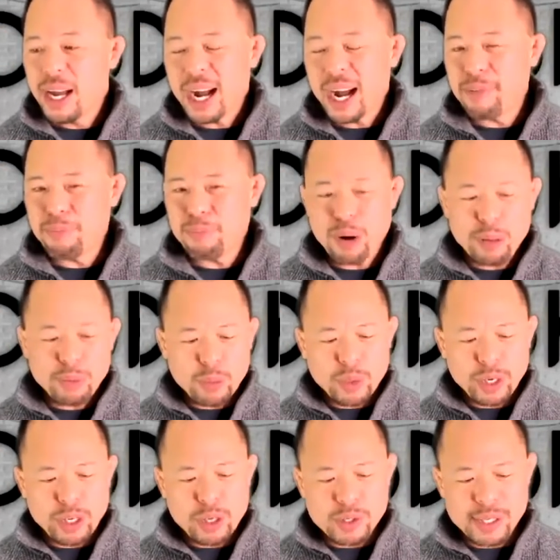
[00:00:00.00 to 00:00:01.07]
I probably
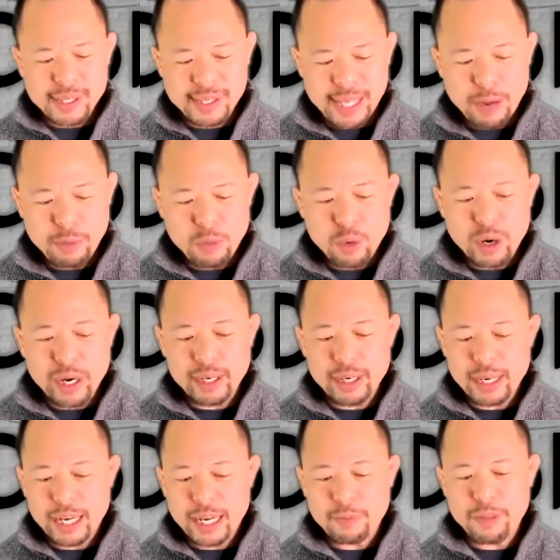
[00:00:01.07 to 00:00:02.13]
wouldn't use the same one
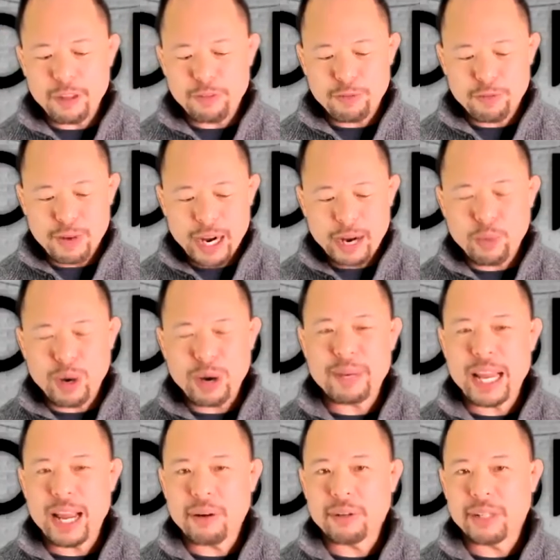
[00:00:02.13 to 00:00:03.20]
if I wipe
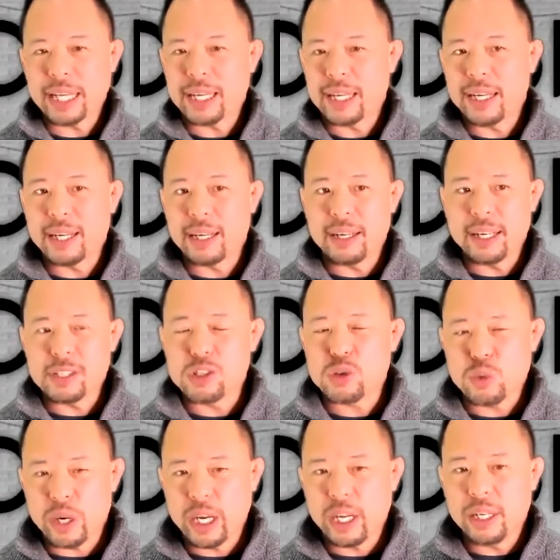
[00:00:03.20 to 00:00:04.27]
down like a
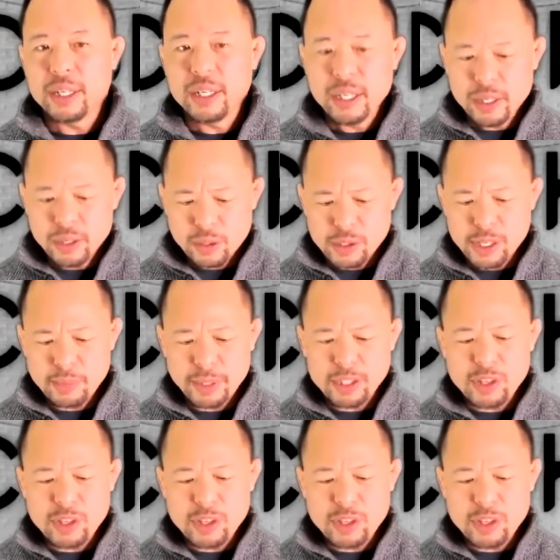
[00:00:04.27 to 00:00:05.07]
screen or something,